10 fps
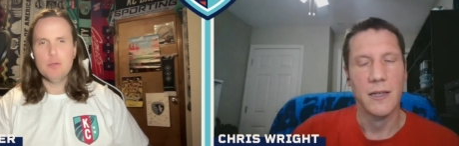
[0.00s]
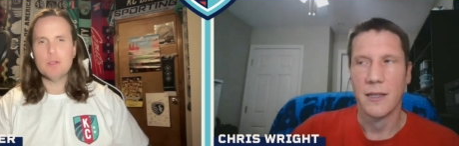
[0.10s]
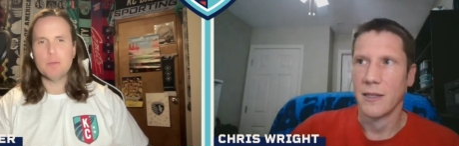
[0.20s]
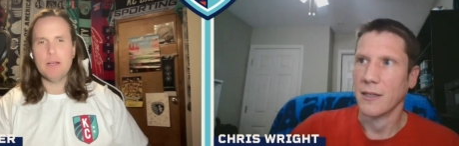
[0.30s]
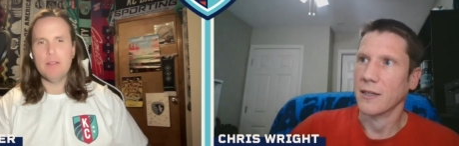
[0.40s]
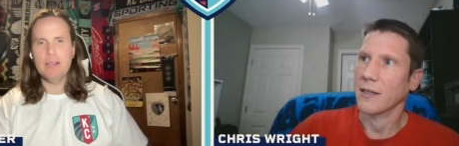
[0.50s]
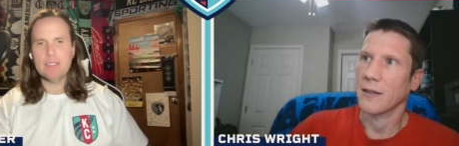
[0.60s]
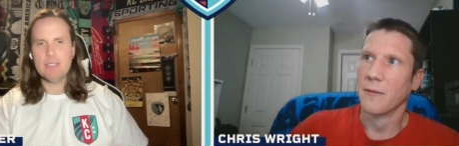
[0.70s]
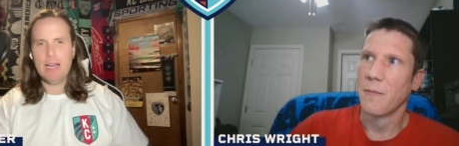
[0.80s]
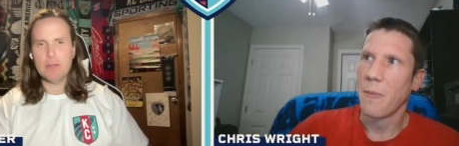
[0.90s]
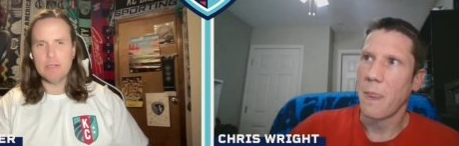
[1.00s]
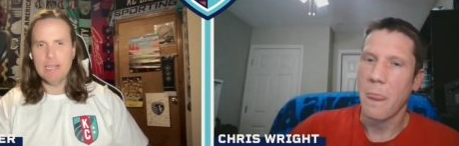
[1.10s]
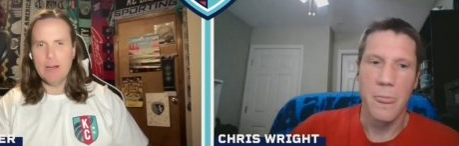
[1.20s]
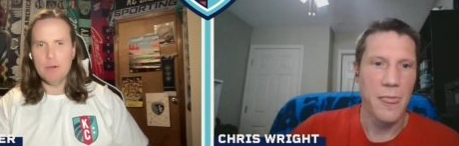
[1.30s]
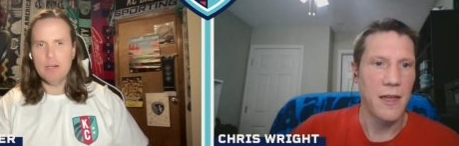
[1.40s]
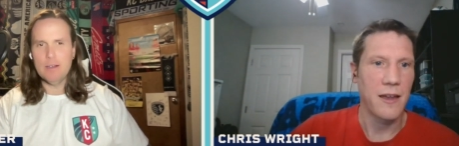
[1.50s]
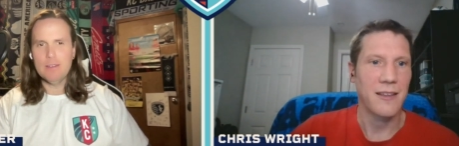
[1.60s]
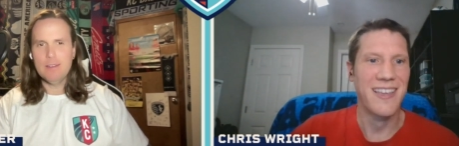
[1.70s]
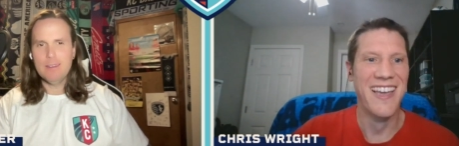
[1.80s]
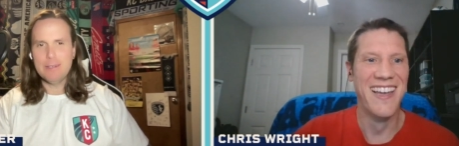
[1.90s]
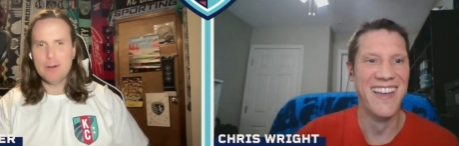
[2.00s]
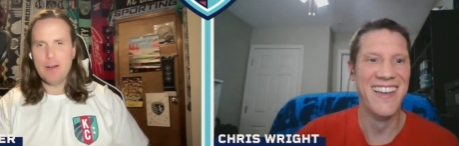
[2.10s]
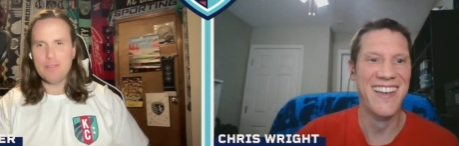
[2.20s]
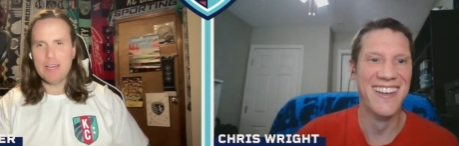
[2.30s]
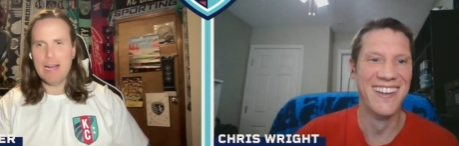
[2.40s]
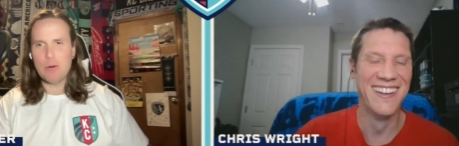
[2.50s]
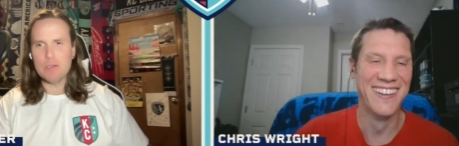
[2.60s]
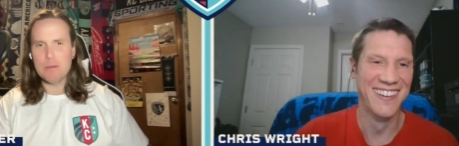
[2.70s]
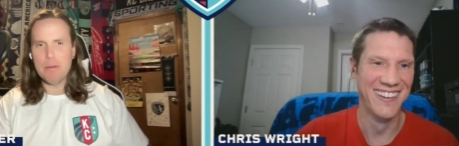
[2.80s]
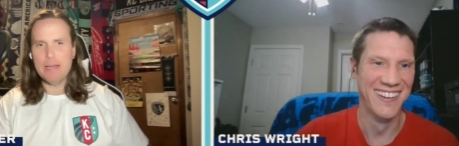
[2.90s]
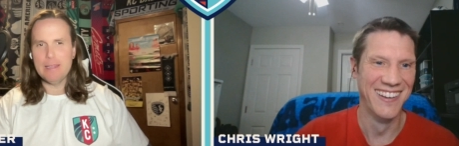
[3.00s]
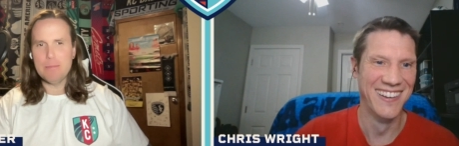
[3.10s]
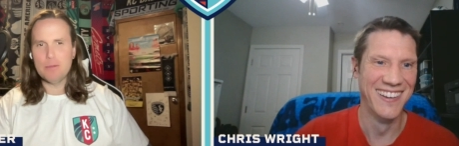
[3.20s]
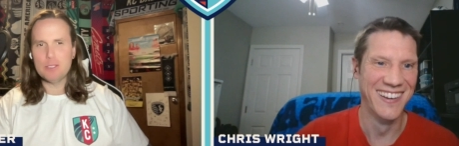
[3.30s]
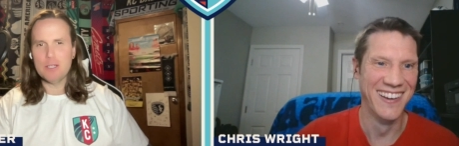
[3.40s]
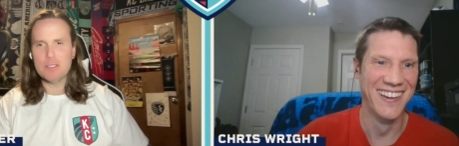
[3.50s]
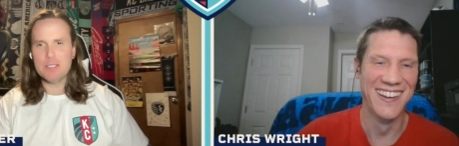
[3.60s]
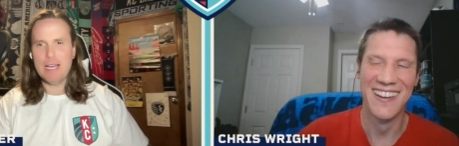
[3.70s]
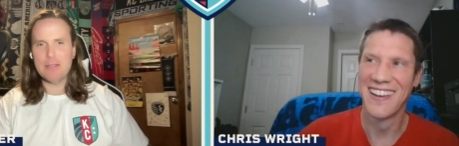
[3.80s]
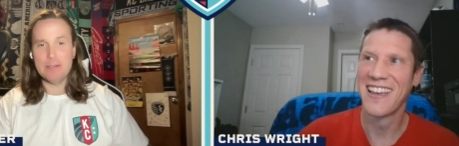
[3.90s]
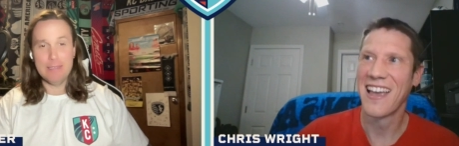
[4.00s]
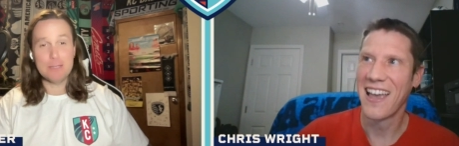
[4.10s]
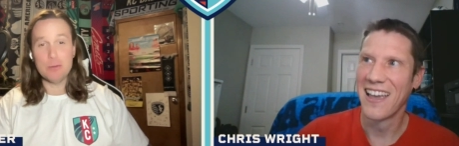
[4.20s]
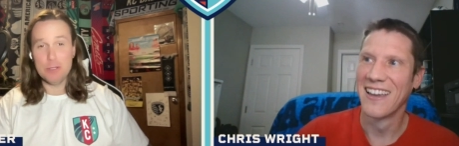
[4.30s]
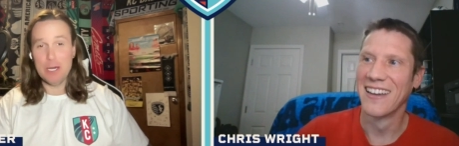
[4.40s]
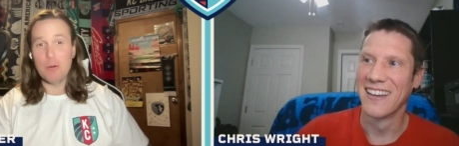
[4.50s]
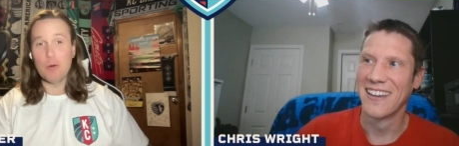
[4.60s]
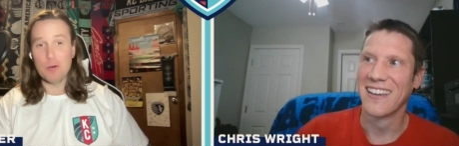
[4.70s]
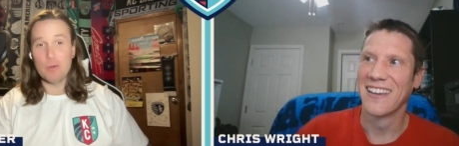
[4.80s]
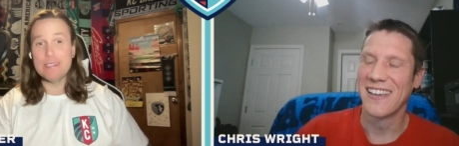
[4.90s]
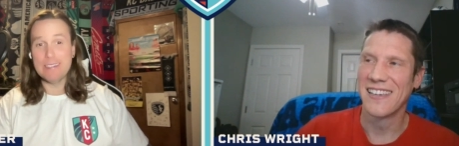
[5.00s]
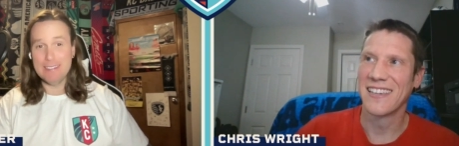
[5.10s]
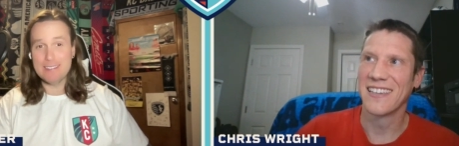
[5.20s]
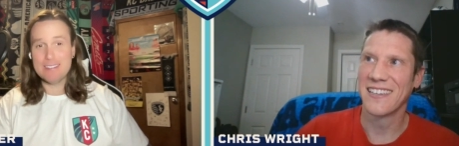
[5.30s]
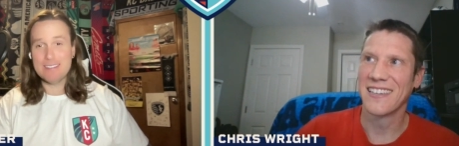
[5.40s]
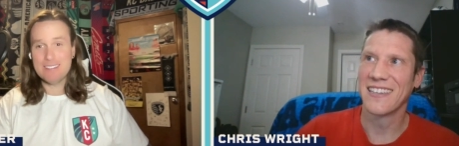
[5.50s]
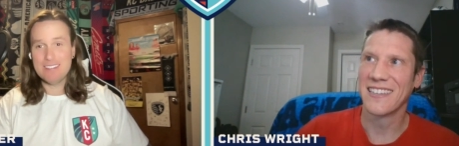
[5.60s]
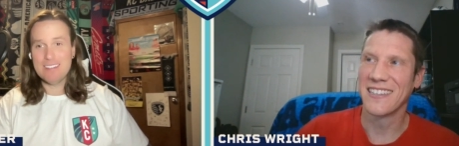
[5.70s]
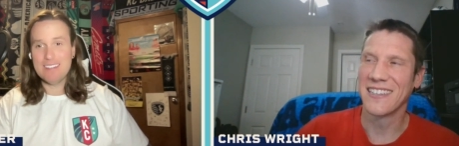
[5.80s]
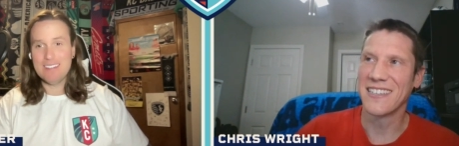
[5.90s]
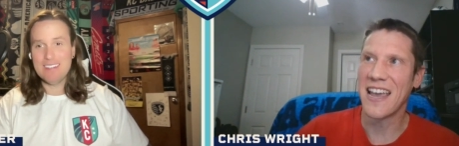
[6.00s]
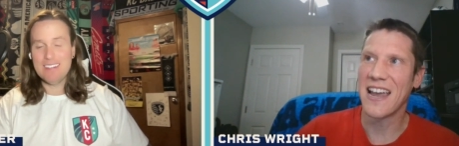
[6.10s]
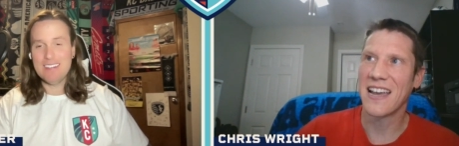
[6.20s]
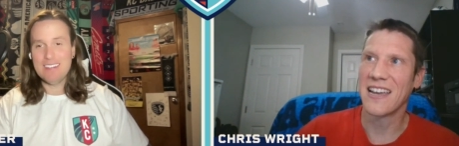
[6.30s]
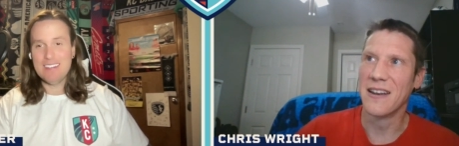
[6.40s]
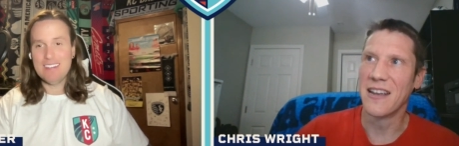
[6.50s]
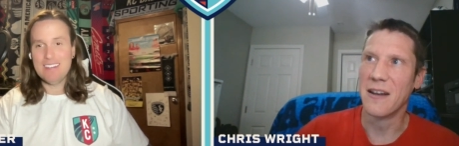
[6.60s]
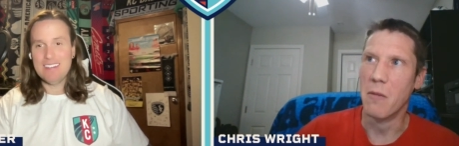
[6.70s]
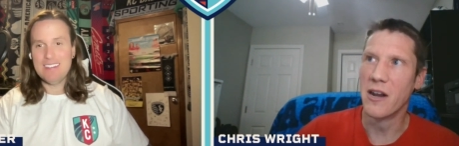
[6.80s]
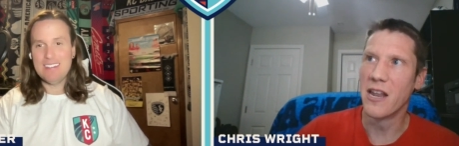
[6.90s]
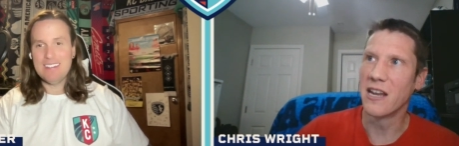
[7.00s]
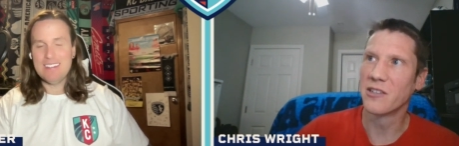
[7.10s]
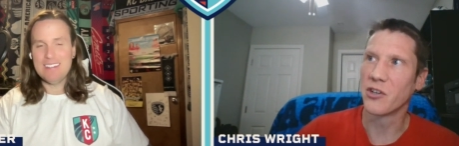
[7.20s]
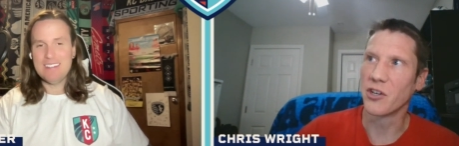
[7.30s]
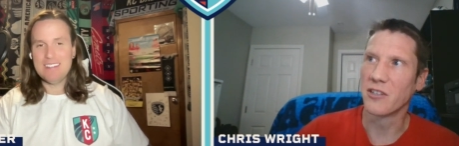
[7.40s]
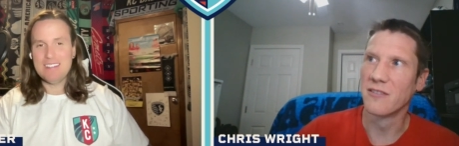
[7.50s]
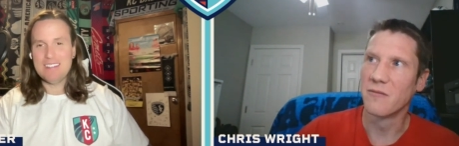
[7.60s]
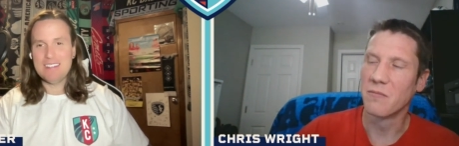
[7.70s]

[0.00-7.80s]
Speaker 1: You must be on that salary now, huh? you're off that hourly pay. They put you on the salary. That's when you got to work weekends.
Speaker 2: Yeah, and and Monday is our